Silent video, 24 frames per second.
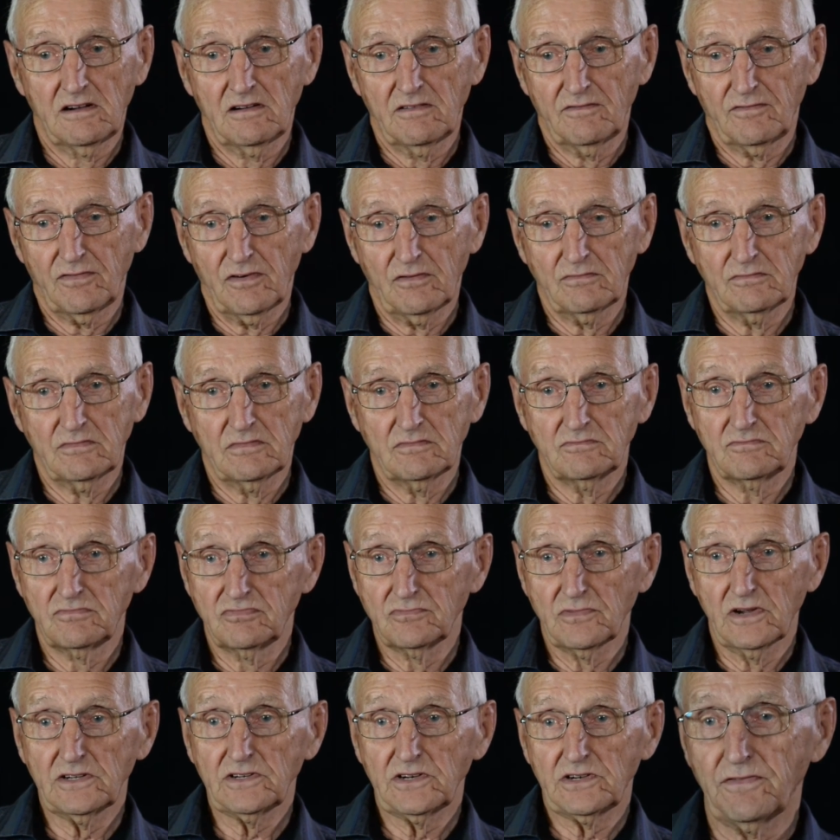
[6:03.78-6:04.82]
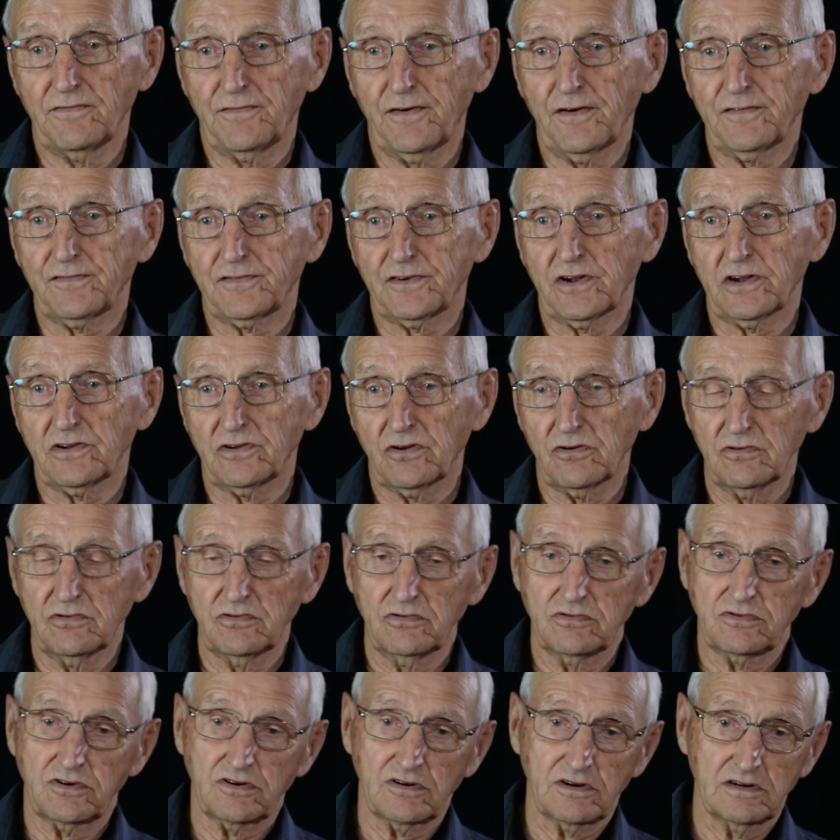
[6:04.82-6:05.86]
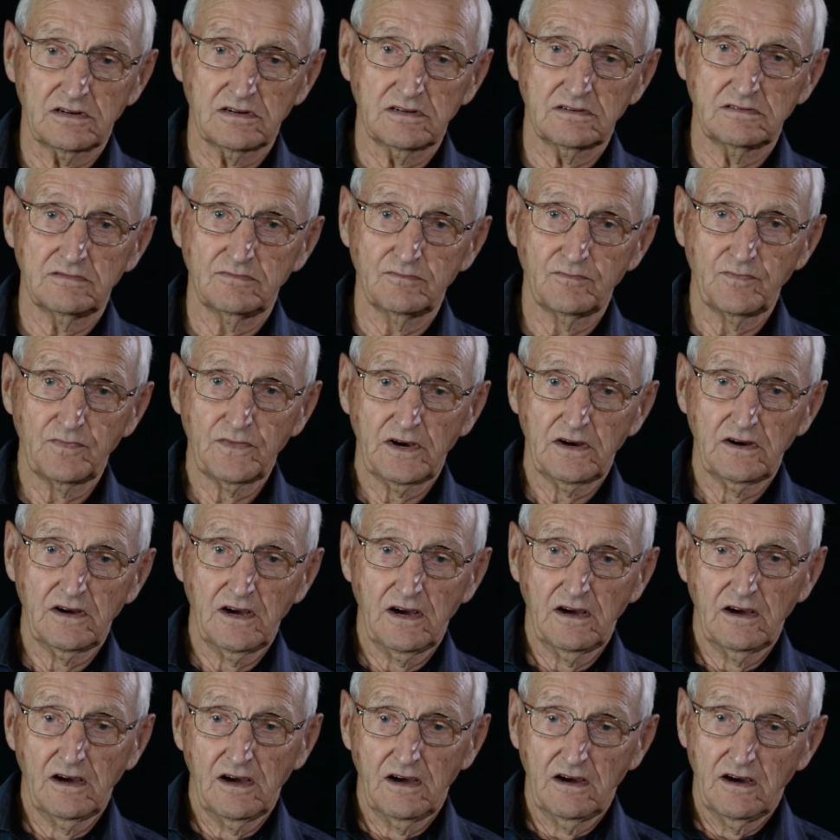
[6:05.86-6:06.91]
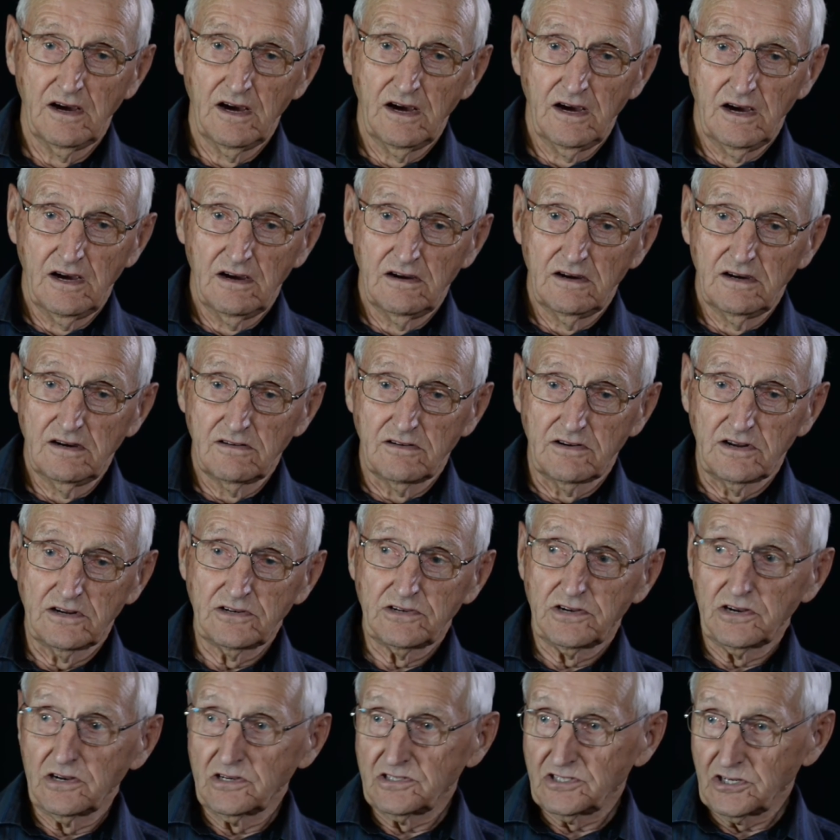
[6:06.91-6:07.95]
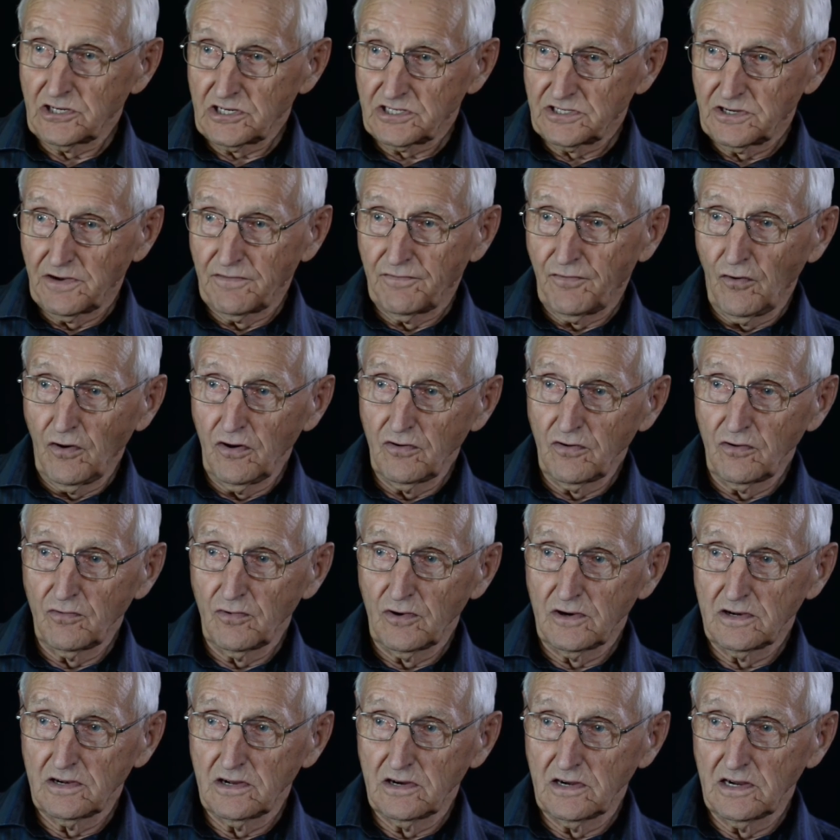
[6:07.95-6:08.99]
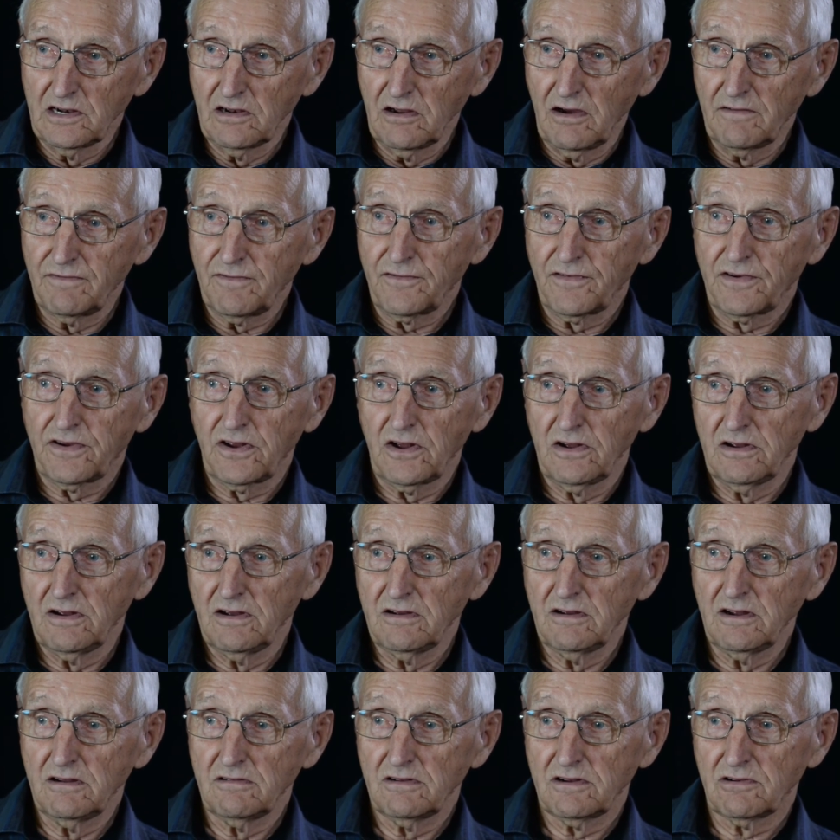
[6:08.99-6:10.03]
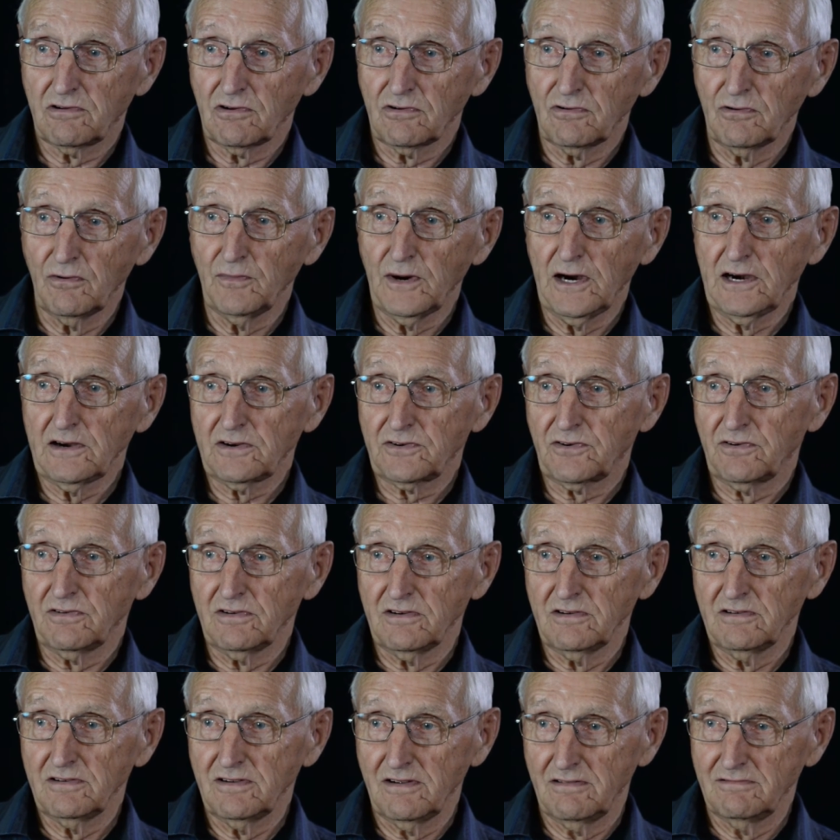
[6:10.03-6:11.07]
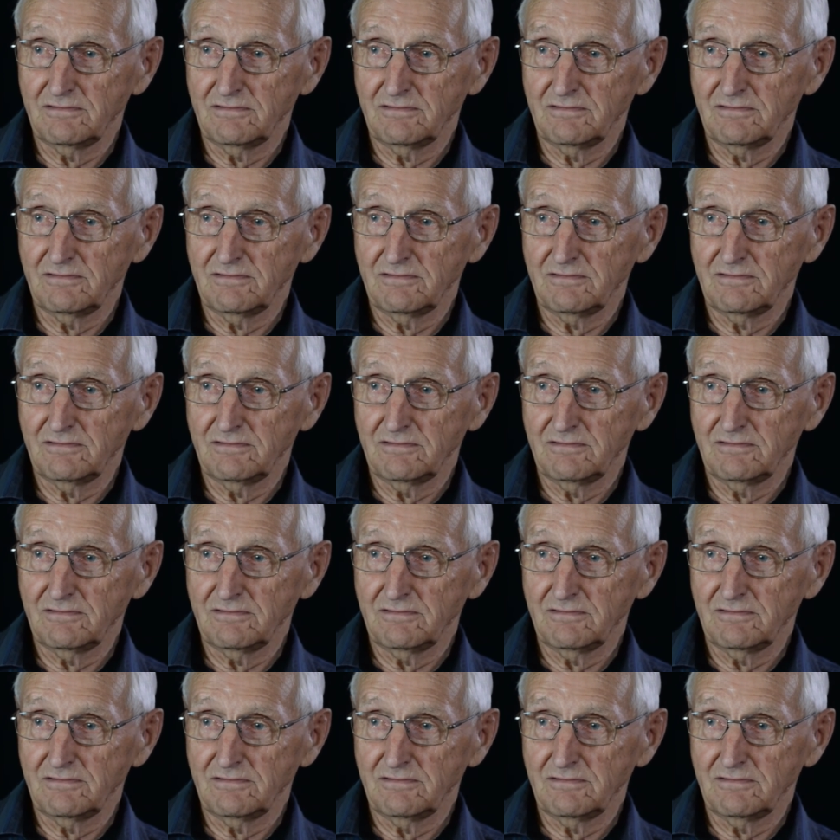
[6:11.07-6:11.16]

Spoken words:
from 1952 till 1964 when I left to go back to